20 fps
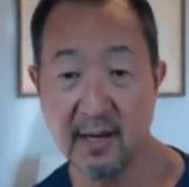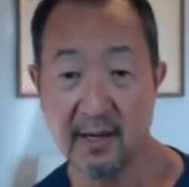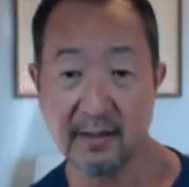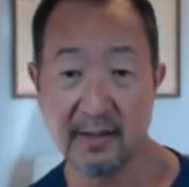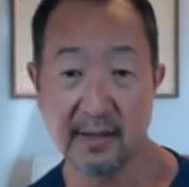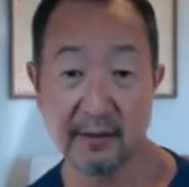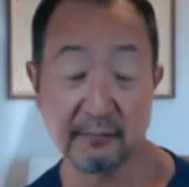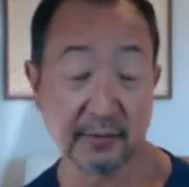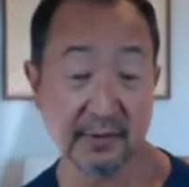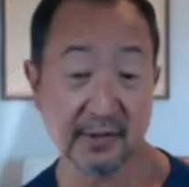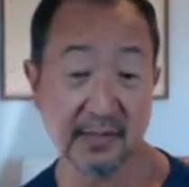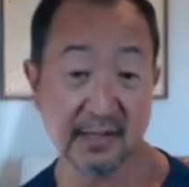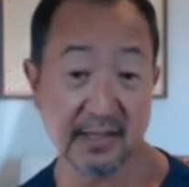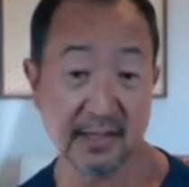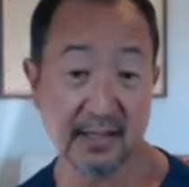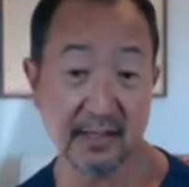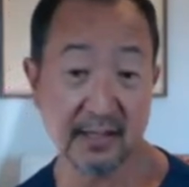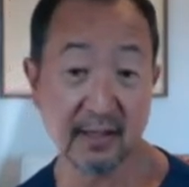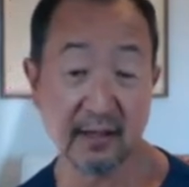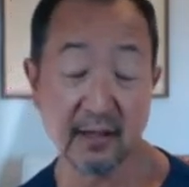They will
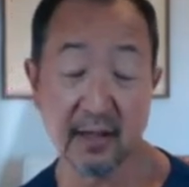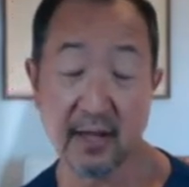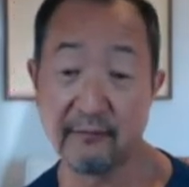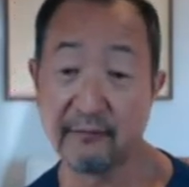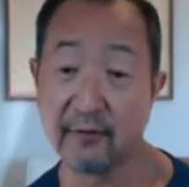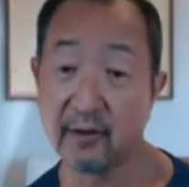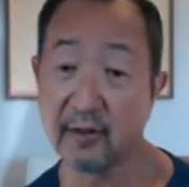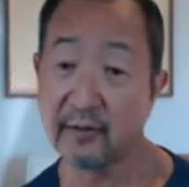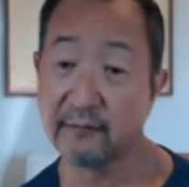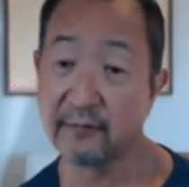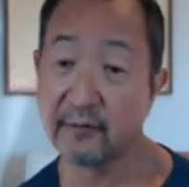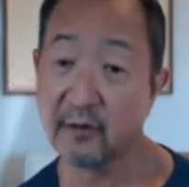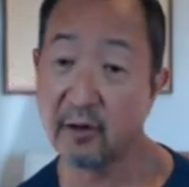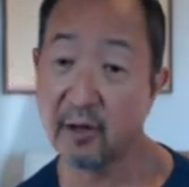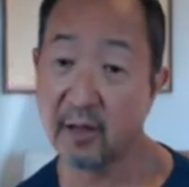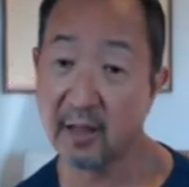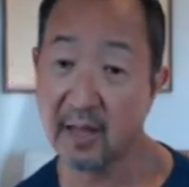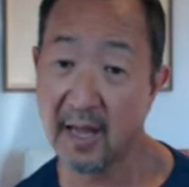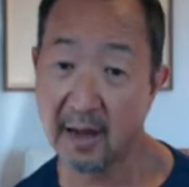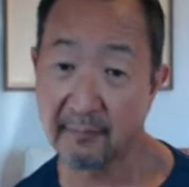see the level of
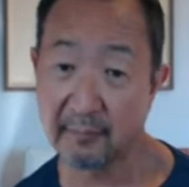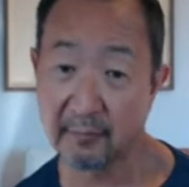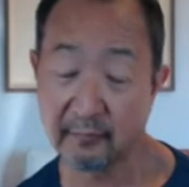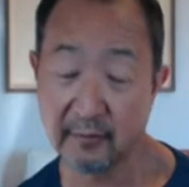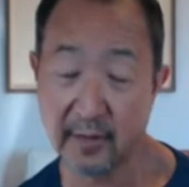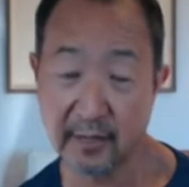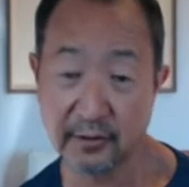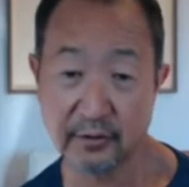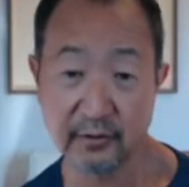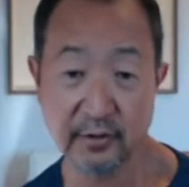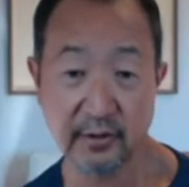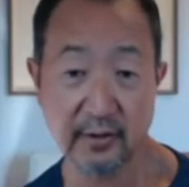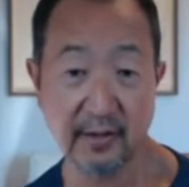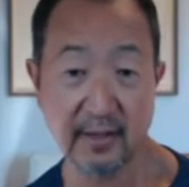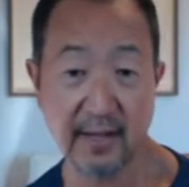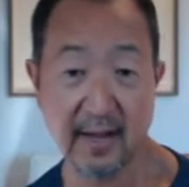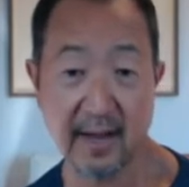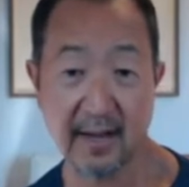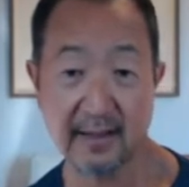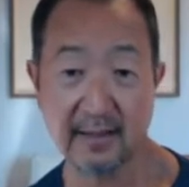collaboration
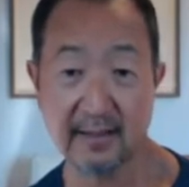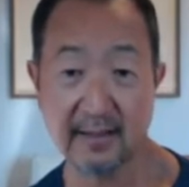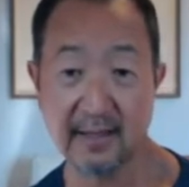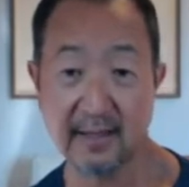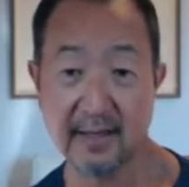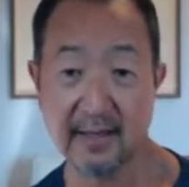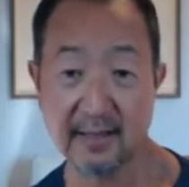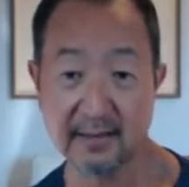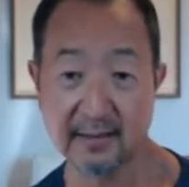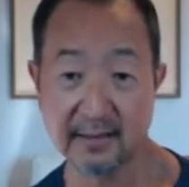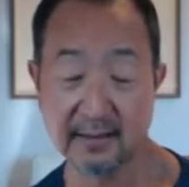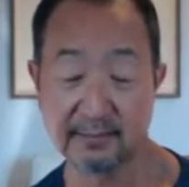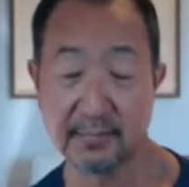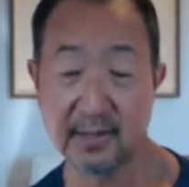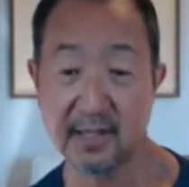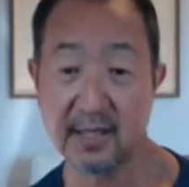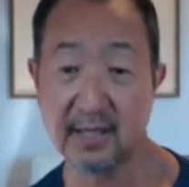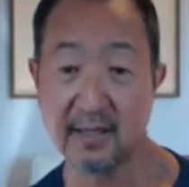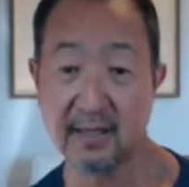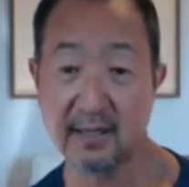that is
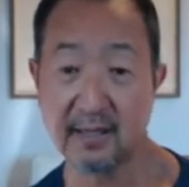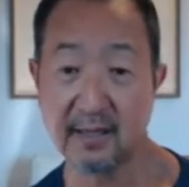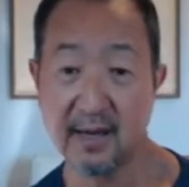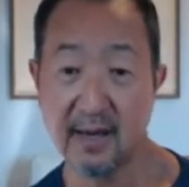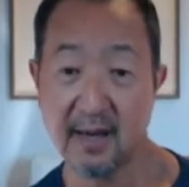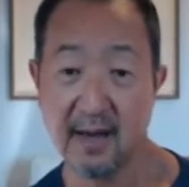being